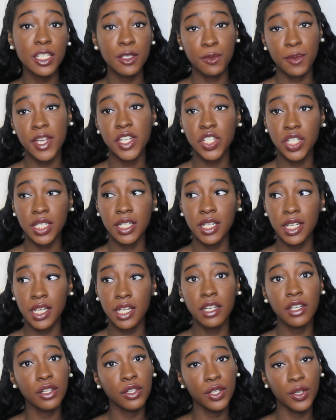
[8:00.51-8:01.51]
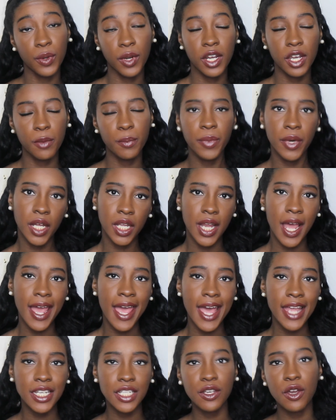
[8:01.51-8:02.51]
suspension in New York, but I
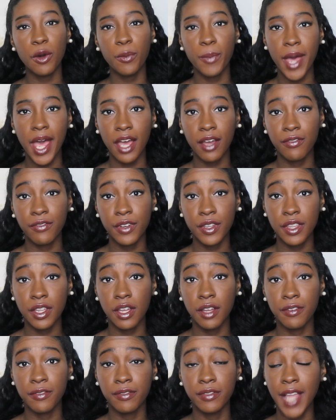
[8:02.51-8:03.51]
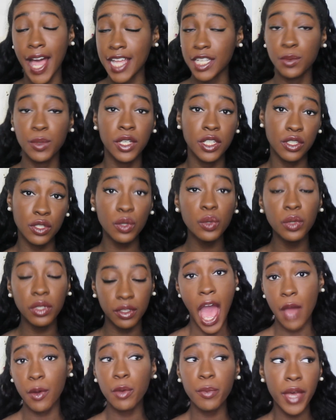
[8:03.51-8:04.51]
had to go back for the last week of school.
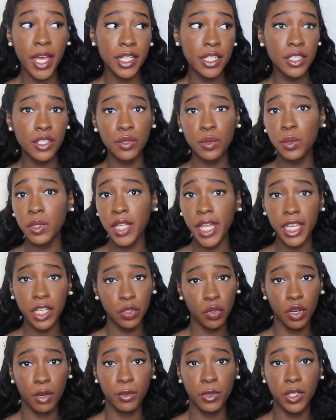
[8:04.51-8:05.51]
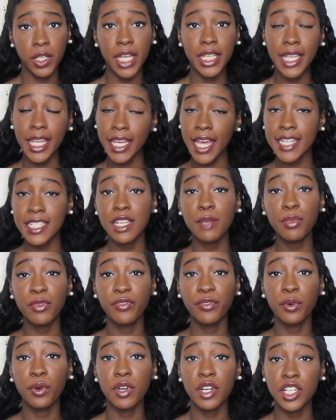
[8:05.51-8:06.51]
I went back to school like normal, and like I said
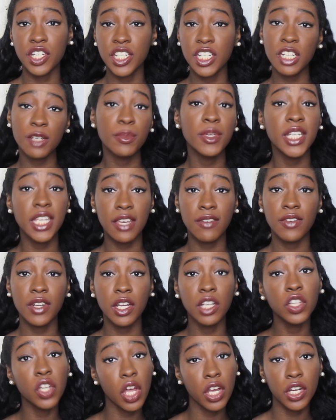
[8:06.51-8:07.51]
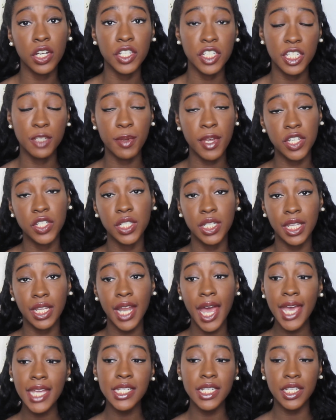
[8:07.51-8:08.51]
before, she had been given a longer suspension than
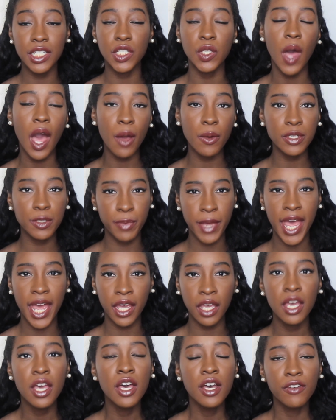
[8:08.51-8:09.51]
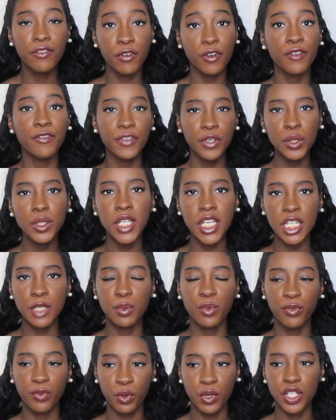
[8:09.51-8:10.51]
I did, so I was back for a few days
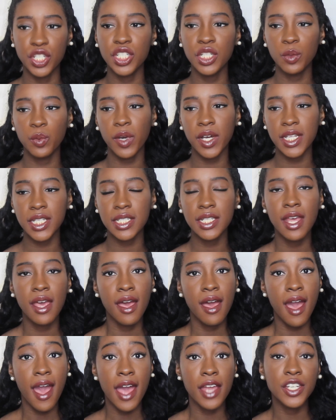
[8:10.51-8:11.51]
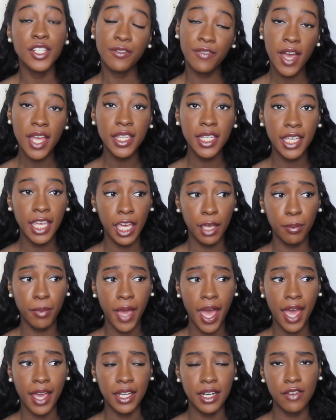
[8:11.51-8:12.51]
before she was, and she finally came
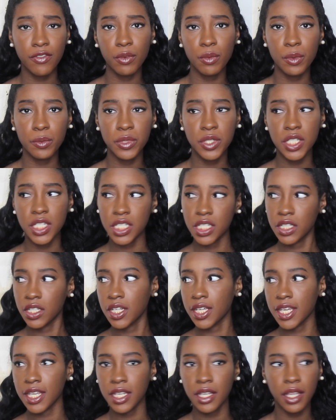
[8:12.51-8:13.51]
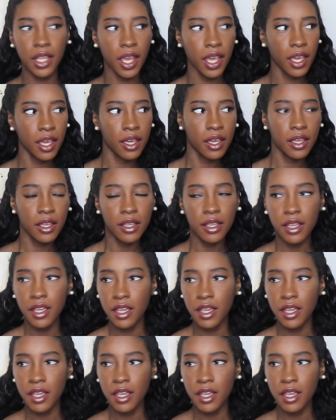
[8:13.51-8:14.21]
back, and everyone was just looking like,